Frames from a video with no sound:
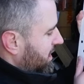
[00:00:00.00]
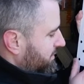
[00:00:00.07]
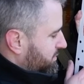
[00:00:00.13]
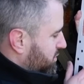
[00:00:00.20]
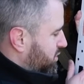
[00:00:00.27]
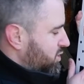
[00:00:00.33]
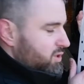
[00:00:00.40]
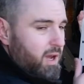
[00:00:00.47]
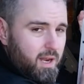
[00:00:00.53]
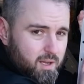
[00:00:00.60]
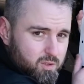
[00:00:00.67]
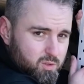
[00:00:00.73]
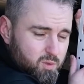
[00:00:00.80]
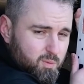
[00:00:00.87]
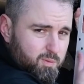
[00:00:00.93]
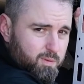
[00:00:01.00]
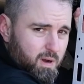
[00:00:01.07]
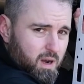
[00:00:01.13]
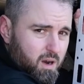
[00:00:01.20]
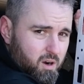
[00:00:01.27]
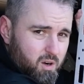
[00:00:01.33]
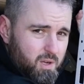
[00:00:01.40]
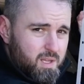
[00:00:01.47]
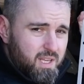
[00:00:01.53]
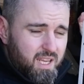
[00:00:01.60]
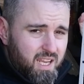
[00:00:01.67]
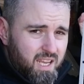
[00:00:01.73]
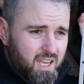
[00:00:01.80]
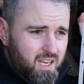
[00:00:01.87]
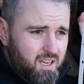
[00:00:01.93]
if you slide it too far
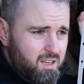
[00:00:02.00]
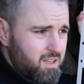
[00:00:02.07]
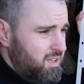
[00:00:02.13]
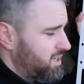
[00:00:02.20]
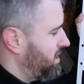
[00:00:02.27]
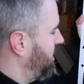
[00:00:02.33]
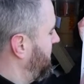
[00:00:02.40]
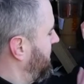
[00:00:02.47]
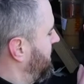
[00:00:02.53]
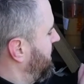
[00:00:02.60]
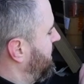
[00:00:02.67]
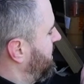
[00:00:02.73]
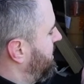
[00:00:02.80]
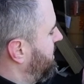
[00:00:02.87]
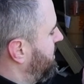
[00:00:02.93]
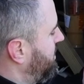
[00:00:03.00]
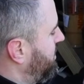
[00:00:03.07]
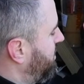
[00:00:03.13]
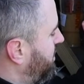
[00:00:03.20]
in, the